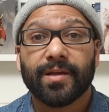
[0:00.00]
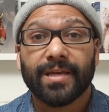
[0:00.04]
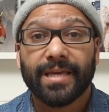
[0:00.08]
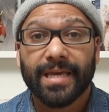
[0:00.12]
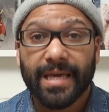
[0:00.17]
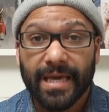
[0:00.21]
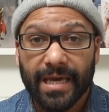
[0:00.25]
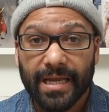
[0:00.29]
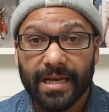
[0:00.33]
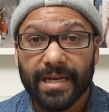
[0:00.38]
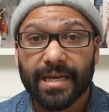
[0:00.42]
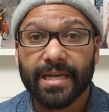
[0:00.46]

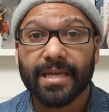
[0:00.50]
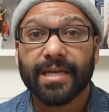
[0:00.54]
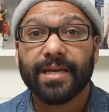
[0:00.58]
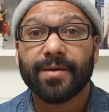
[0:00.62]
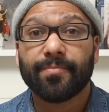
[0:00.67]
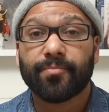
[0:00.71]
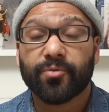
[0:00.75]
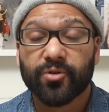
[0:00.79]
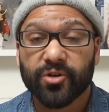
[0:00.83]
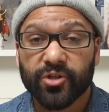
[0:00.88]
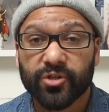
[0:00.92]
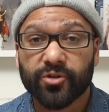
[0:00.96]

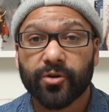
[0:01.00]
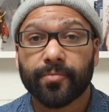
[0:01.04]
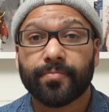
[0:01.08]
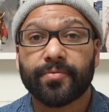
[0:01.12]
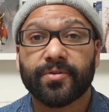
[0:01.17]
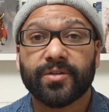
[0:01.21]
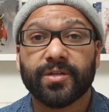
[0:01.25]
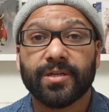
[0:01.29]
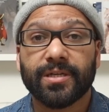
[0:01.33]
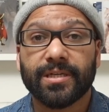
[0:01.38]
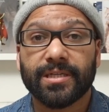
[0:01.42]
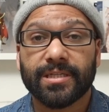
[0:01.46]
kidney
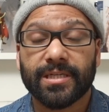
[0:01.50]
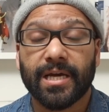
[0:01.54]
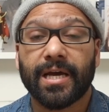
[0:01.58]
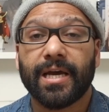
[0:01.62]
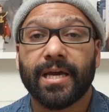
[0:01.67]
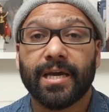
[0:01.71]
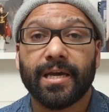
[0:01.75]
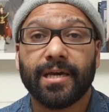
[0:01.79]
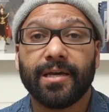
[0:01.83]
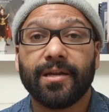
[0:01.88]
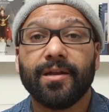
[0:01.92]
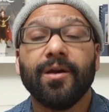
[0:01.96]
prescription
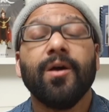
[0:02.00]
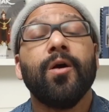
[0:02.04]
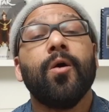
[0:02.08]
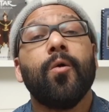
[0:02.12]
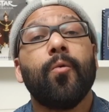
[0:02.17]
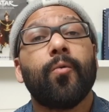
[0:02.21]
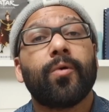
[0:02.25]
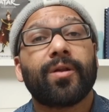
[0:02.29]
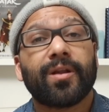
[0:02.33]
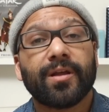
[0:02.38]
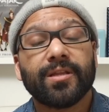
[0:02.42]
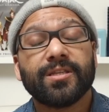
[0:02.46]
diet,
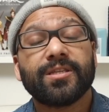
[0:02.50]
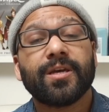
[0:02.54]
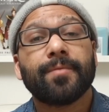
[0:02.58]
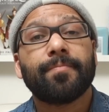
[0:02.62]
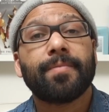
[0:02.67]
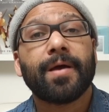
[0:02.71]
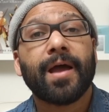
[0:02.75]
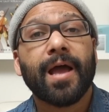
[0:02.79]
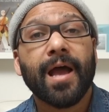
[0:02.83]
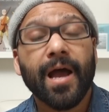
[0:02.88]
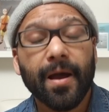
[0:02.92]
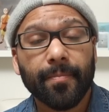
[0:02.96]
what ends
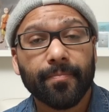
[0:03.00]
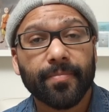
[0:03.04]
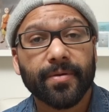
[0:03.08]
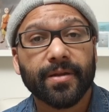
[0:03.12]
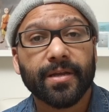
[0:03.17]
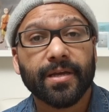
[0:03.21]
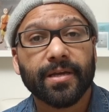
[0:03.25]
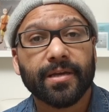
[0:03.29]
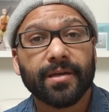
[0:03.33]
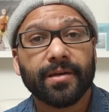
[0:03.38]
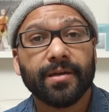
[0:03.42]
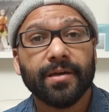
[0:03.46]
up
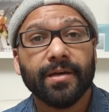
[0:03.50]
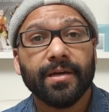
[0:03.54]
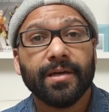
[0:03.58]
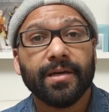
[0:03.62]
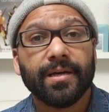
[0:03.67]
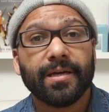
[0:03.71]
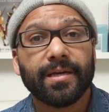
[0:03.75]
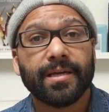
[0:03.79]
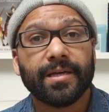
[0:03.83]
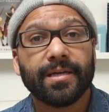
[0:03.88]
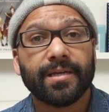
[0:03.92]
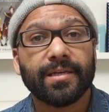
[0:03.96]
happening
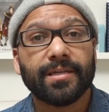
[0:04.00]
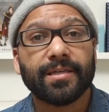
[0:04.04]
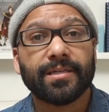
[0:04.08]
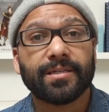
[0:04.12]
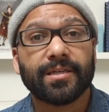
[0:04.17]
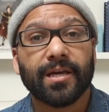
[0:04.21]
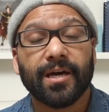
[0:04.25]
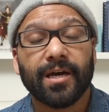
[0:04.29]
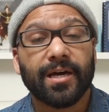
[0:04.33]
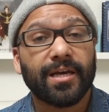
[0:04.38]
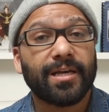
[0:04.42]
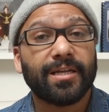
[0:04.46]

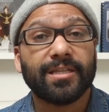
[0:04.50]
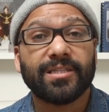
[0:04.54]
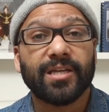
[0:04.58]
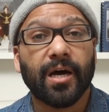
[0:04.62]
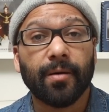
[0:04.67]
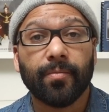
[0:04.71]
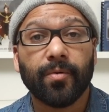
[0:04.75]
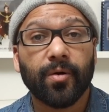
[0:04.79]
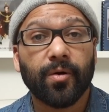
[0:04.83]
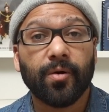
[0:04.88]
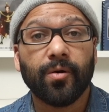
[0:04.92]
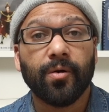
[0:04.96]
is a
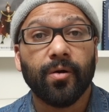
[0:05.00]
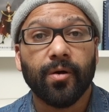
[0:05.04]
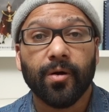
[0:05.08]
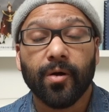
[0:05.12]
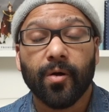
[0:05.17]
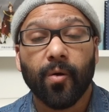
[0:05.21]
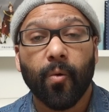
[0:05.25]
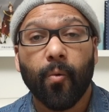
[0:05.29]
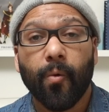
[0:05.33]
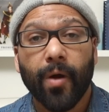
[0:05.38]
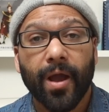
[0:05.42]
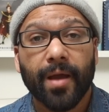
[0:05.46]
double
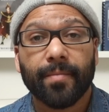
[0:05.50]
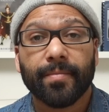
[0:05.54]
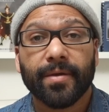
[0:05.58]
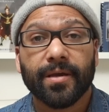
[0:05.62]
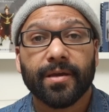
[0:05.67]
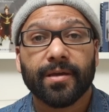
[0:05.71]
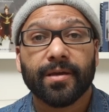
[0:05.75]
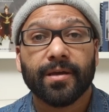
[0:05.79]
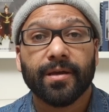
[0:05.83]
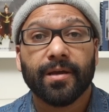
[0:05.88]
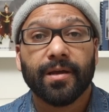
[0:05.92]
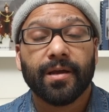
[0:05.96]

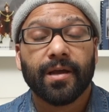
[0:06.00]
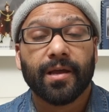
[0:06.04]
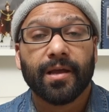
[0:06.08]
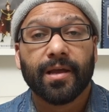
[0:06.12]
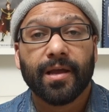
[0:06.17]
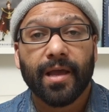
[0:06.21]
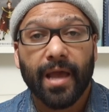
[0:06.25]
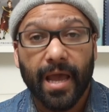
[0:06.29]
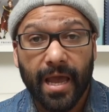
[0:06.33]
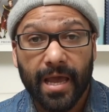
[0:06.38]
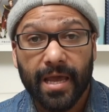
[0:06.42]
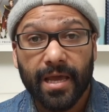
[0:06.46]
whammy.
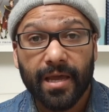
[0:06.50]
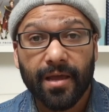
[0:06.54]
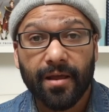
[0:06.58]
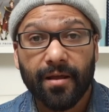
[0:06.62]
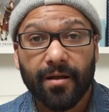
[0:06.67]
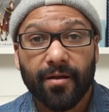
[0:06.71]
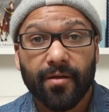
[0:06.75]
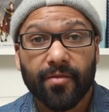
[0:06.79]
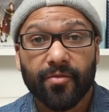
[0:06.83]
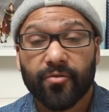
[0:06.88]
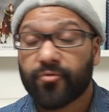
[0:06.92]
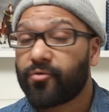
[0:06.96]
A,
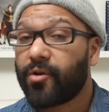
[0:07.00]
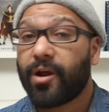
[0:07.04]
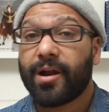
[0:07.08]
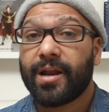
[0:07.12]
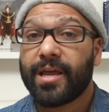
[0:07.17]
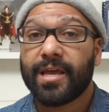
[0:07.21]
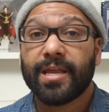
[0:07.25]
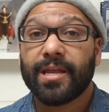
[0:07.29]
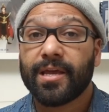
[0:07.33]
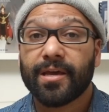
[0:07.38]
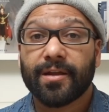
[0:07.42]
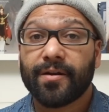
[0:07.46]
they're
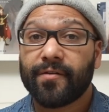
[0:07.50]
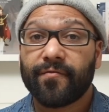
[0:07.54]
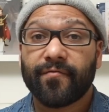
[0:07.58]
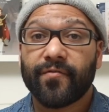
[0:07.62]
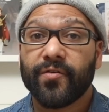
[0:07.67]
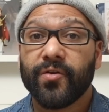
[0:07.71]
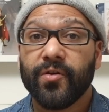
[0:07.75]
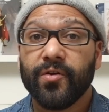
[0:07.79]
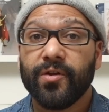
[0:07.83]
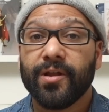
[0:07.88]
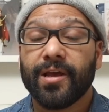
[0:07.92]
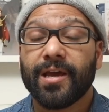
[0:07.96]
not eating enough
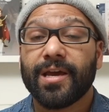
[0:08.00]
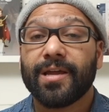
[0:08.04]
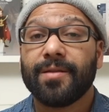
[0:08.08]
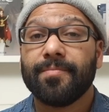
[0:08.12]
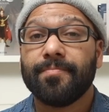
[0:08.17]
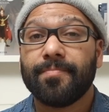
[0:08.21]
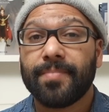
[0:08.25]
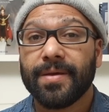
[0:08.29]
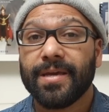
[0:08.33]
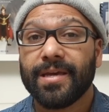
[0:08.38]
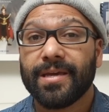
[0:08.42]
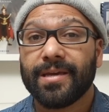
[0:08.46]
food,
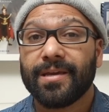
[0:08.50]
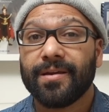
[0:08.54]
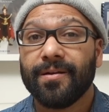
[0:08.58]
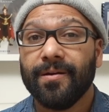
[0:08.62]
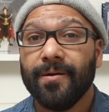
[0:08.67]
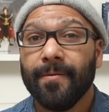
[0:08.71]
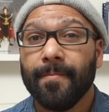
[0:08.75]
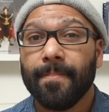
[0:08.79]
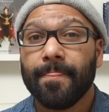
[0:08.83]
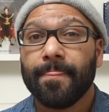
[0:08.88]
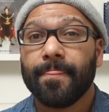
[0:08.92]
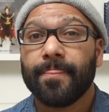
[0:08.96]
and B,
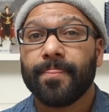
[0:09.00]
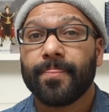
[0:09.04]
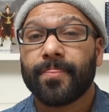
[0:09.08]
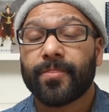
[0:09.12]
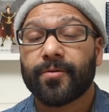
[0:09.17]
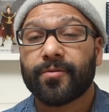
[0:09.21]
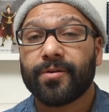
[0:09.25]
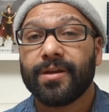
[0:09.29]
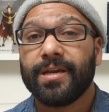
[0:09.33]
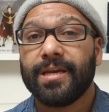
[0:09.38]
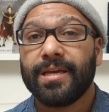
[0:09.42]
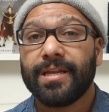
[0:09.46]

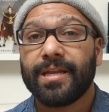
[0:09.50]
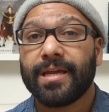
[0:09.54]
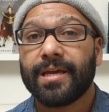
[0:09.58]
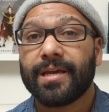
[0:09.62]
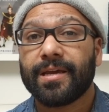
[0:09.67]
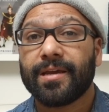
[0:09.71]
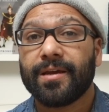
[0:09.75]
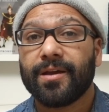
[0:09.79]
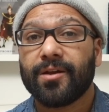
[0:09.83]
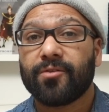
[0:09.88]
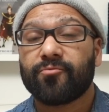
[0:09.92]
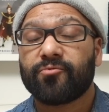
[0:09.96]
they're
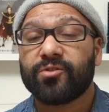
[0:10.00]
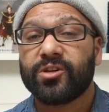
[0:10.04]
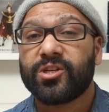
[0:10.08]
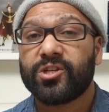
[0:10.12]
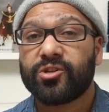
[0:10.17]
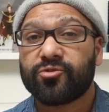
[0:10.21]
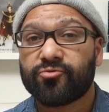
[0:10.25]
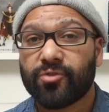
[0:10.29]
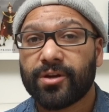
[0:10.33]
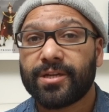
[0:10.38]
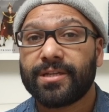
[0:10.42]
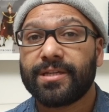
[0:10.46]
eating
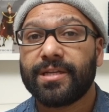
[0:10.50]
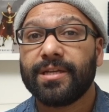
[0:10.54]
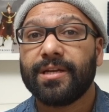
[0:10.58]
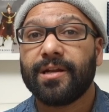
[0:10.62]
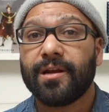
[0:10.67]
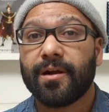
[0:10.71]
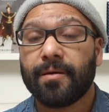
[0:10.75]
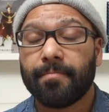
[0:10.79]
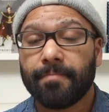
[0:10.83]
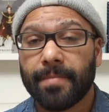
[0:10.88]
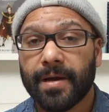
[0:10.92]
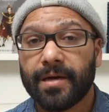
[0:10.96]

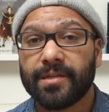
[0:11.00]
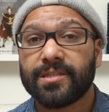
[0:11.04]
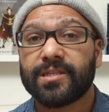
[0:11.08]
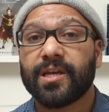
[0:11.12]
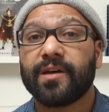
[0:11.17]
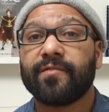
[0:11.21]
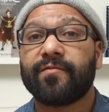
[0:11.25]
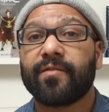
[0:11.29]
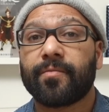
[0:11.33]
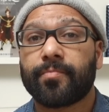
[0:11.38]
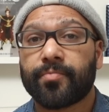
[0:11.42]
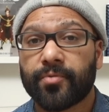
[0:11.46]
restricted amounts
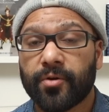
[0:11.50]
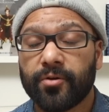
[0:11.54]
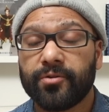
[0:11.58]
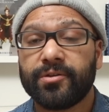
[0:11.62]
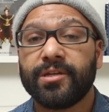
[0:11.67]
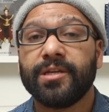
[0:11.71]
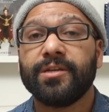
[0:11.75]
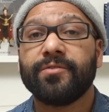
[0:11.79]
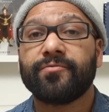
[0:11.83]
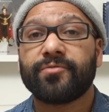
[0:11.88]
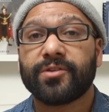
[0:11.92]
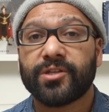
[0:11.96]
of a
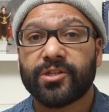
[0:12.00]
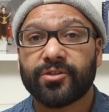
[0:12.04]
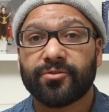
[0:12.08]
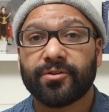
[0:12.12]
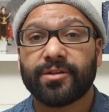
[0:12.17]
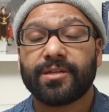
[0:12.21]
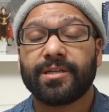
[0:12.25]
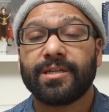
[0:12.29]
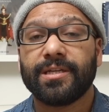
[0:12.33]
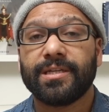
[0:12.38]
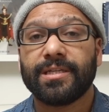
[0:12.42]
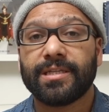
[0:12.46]
protein
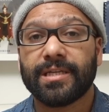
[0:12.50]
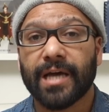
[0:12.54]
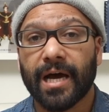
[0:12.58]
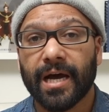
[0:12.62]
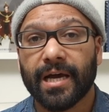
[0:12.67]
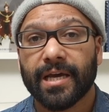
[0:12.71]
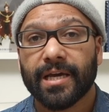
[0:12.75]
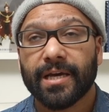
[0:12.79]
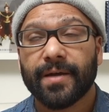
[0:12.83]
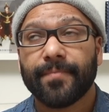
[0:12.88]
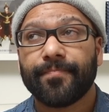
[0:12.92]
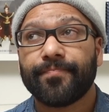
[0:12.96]
restricted
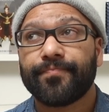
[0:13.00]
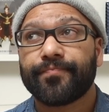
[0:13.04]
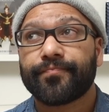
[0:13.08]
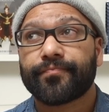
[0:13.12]
diet.